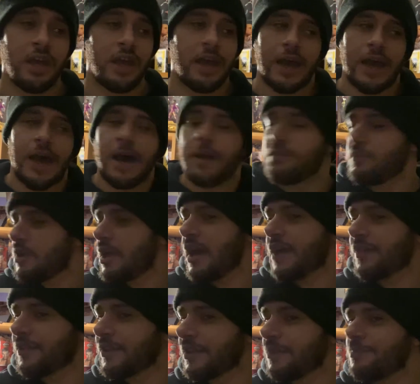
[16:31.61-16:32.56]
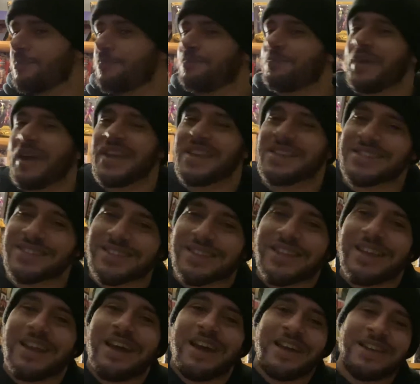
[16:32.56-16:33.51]
I'm not the best
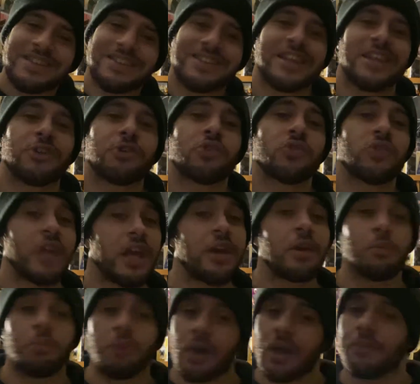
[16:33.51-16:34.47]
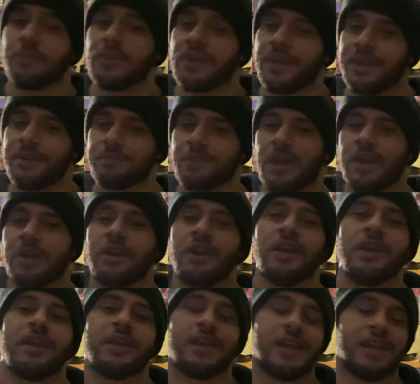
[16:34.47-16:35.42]
content creator, but I'm getting better,
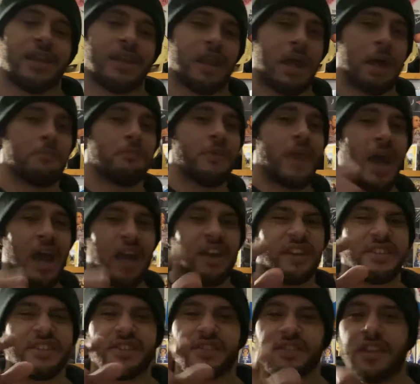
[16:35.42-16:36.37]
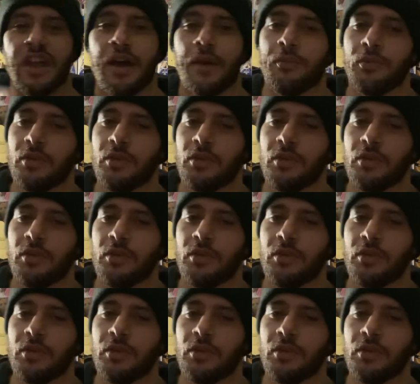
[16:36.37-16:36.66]
and I'm not going to stop.